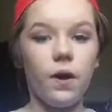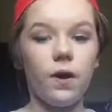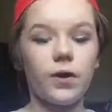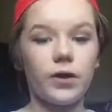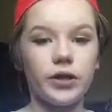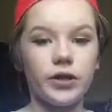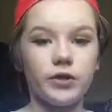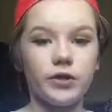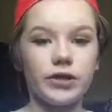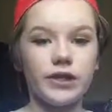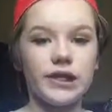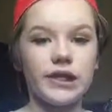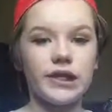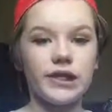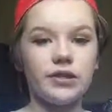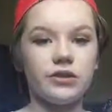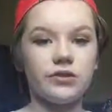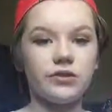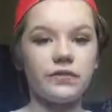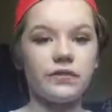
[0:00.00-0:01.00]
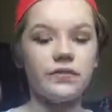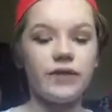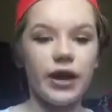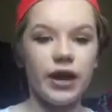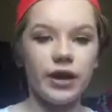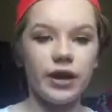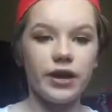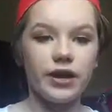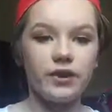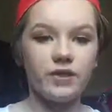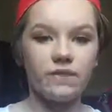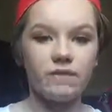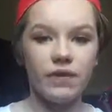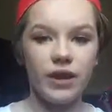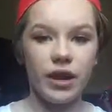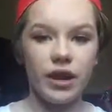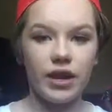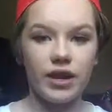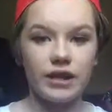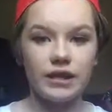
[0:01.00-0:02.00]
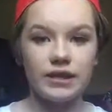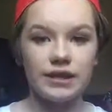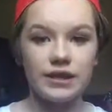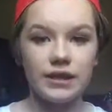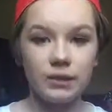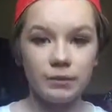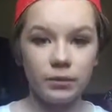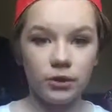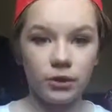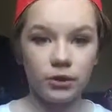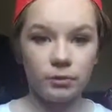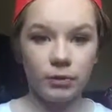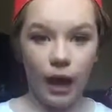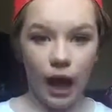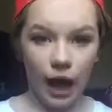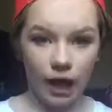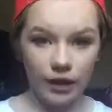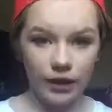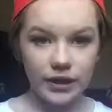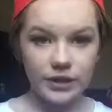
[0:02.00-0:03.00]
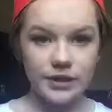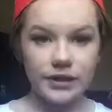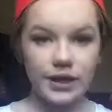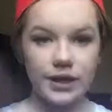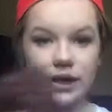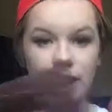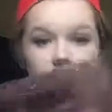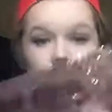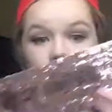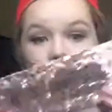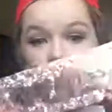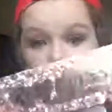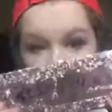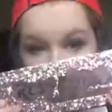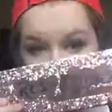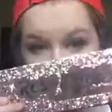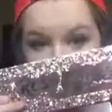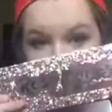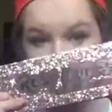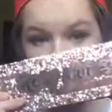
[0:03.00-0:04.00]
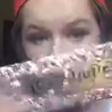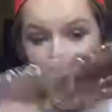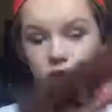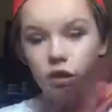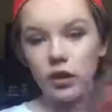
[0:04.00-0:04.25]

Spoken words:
All I know is that these are very, very similar palettes in look,